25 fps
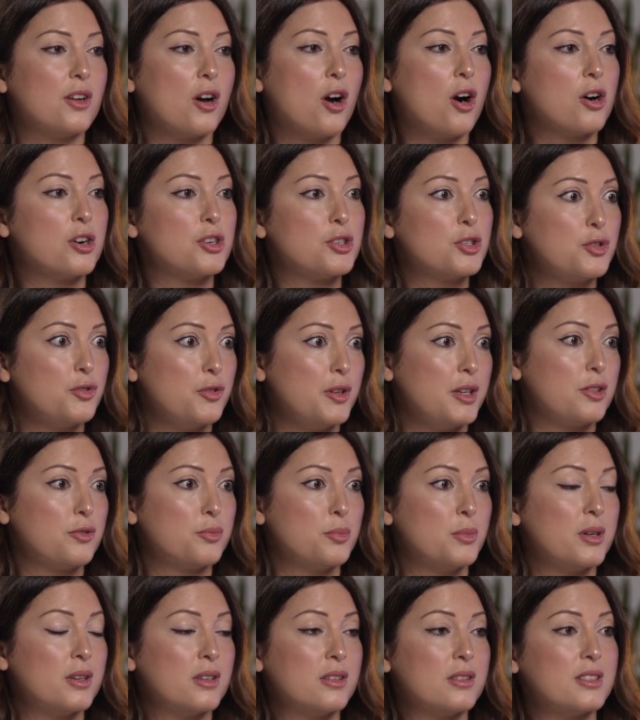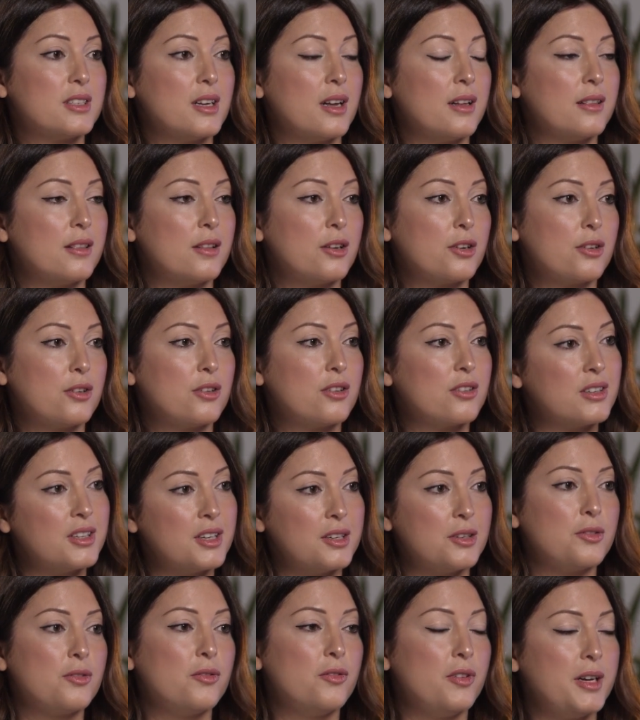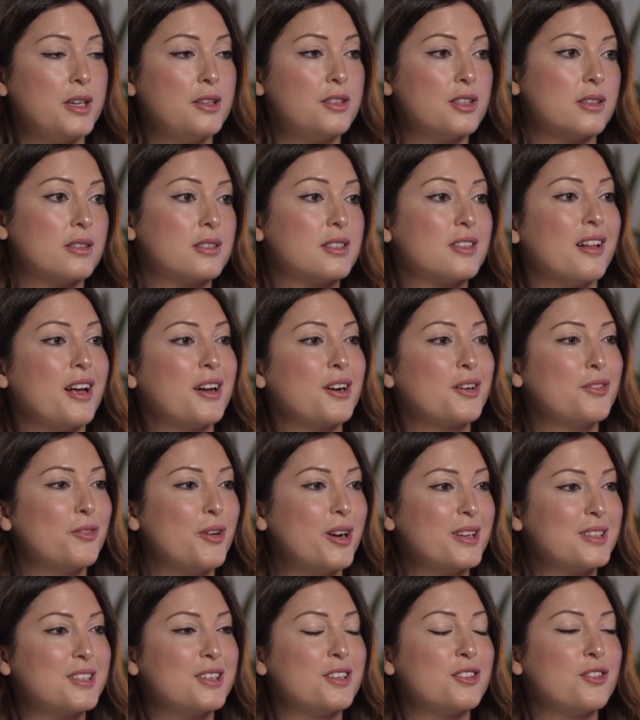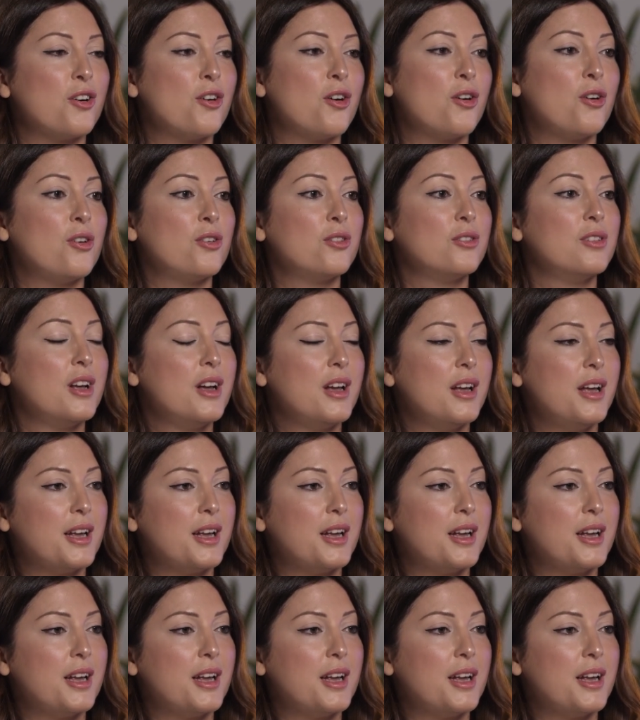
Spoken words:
the harsh treatments, and the good ingredients like retinol,